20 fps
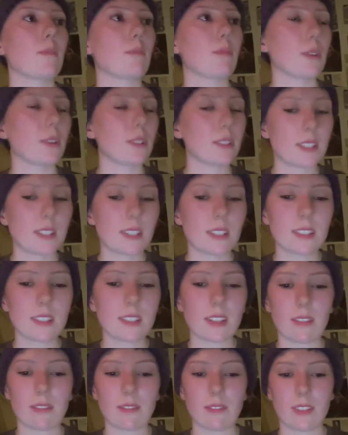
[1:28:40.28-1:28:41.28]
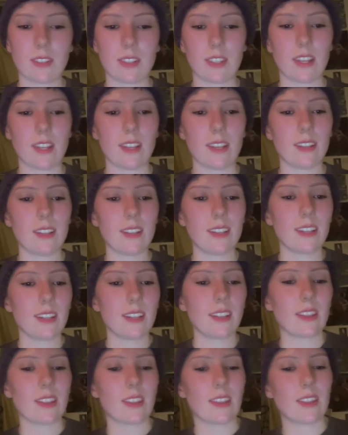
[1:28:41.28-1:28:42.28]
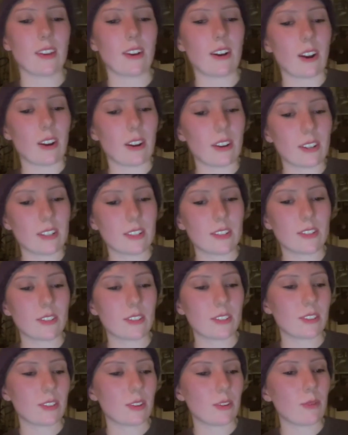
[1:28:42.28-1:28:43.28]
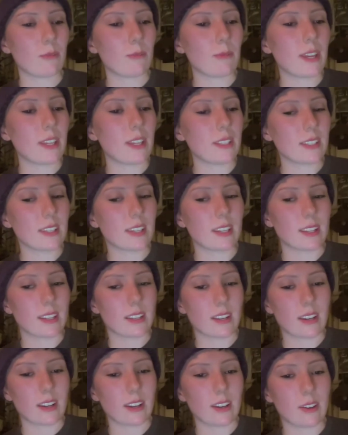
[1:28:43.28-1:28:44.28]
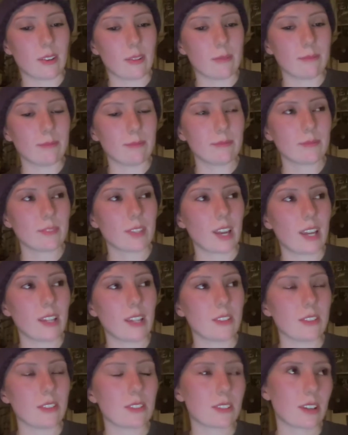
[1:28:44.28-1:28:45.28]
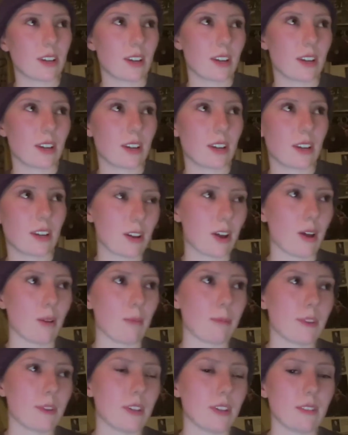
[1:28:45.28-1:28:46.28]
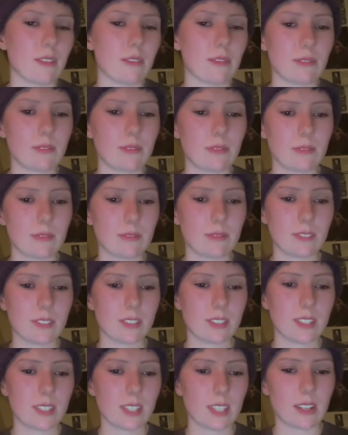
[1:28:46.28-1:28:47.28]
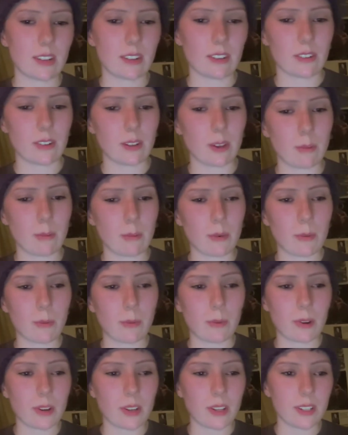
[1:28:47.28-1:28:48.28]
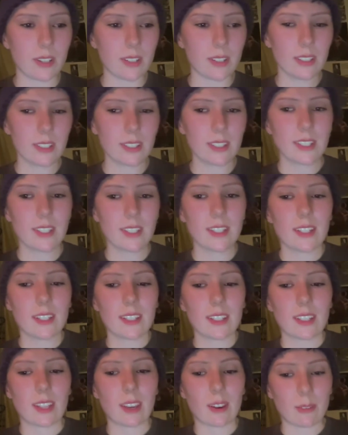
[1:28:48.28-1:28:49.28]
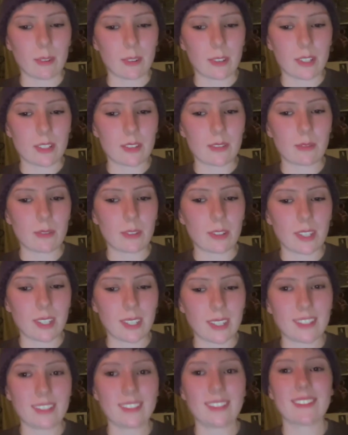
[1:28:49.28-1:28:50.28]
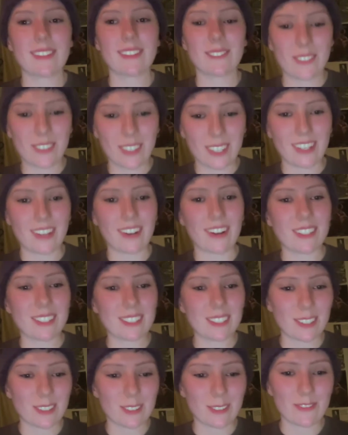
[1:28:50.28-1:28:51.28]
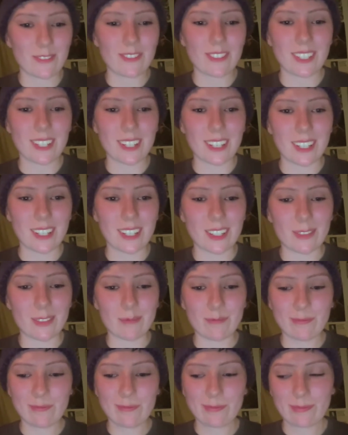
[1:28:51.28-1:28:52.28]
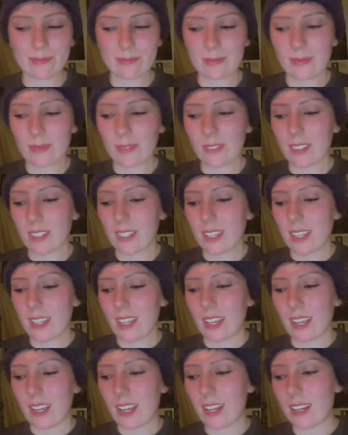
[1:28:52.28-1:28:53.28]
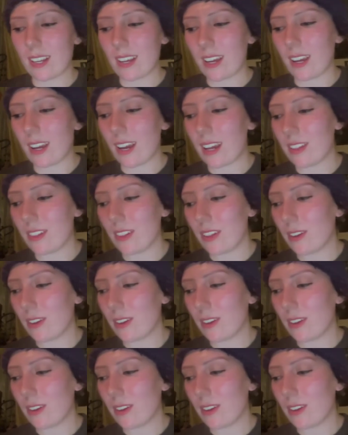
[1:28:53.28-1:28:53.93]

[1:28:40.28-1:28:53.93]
books and stuff, and then the art is just so amazing. I just got a copy of Sinner #1. That one is really, really awesome. And I